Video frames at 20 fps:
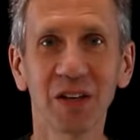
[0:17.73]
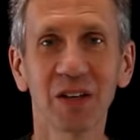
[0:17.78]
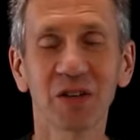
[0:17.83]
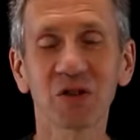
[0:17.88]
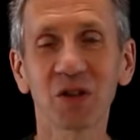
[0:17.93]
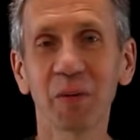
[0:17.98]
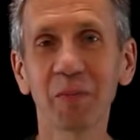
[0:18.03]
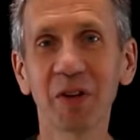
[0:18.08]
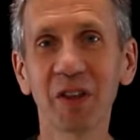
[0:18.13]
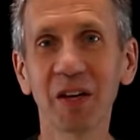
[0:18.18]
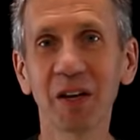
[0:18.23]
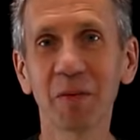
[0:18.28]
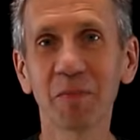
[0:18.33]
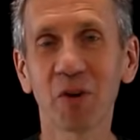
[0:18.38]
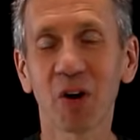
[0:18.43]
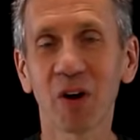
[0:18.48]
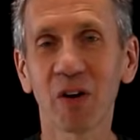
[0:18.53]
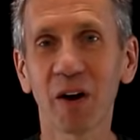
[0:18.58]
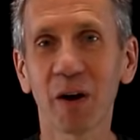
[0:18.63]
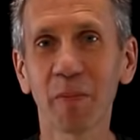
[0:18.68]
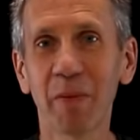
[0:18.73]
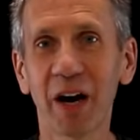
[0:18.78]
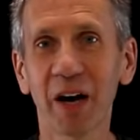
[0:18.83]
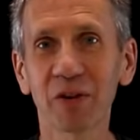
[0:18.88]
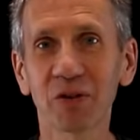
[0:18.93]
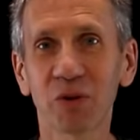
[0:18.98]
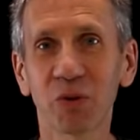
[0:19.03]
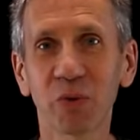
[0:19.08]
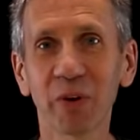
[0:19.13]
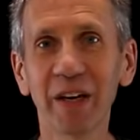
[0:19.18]
Some of them are
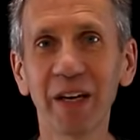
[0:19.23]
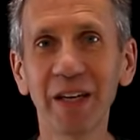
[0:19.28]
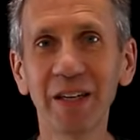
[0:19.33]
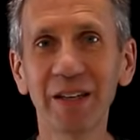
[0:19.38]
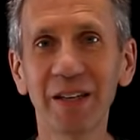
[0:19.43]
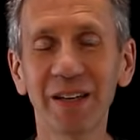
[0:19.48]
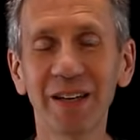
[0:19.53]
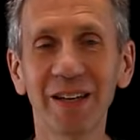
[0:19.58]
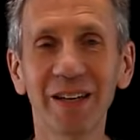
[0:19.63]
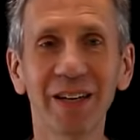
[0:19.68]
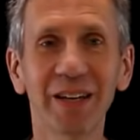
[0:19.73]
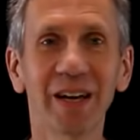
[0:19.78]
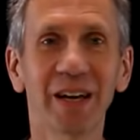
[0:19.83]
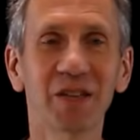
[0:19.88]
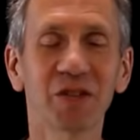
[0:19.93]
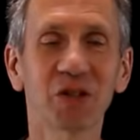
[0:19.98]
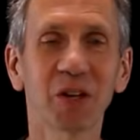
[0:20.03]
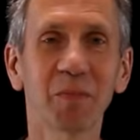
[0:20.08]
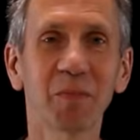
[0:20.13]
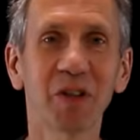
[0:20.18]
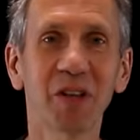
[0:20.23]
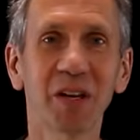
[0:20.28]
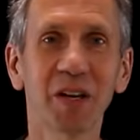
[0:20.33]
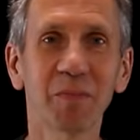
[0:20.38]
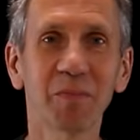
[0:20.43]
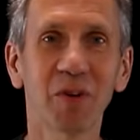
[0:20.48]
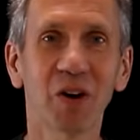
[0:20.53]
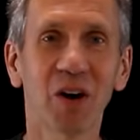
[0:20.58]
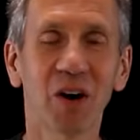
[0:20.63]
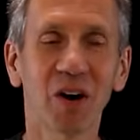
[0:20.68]
about greed, and some of
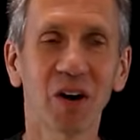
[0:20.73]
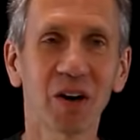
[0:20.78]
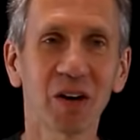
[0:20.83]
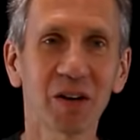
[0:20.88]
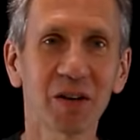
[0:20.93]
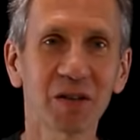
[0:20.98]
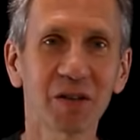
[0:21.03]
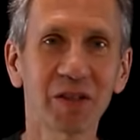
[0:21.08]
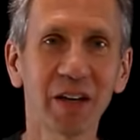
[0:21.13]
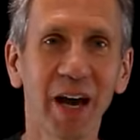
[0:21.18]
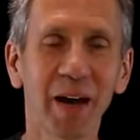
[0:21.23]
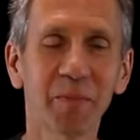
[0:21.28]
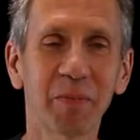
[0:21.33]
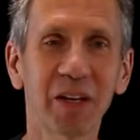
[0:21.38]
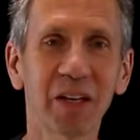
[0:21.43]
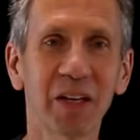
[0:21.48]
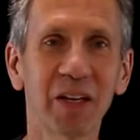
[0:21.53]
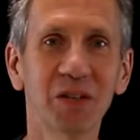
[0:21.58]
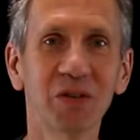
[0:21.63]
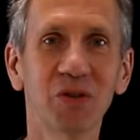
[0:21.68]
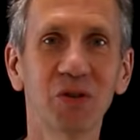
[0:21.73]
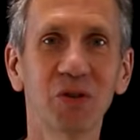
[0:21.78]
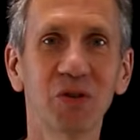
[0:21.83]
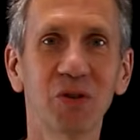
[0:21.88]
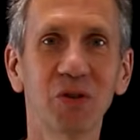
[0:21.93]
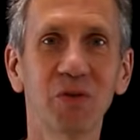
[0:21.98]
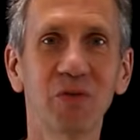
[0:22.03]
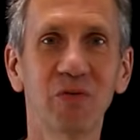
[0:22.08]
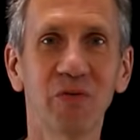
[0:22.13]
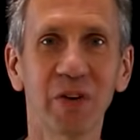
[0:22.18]
them are tapping
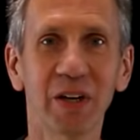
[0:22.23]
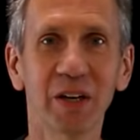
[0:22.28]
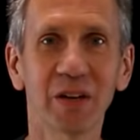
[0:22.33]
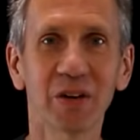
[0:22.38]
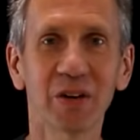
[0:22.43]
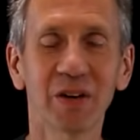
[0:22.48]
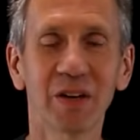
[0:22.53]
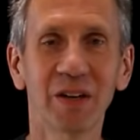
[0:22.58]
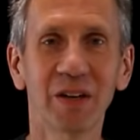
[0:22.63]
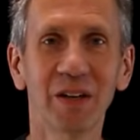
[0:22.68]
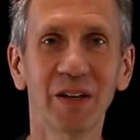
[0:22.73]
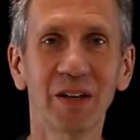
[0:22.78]
into fear.